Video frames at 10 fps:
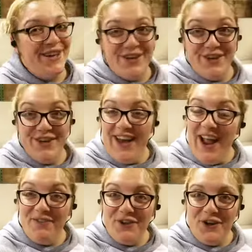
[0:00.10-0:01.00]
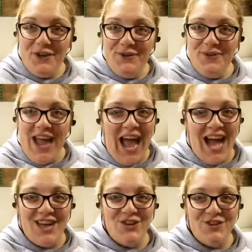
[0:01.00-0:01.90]
Good afternoon.
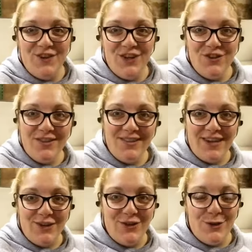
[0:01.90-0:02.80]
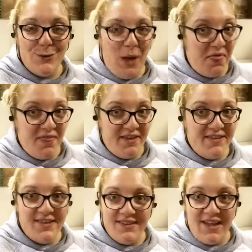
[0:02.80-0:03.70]
I just finished listening to
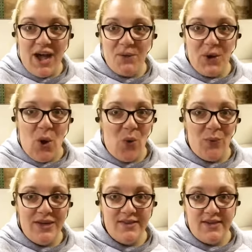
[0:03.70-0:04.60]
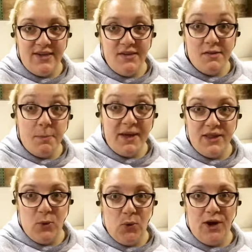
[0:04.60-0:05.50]
This Is How It Always Is by
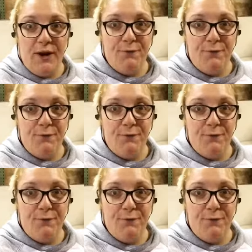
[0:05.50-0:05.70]
Laurie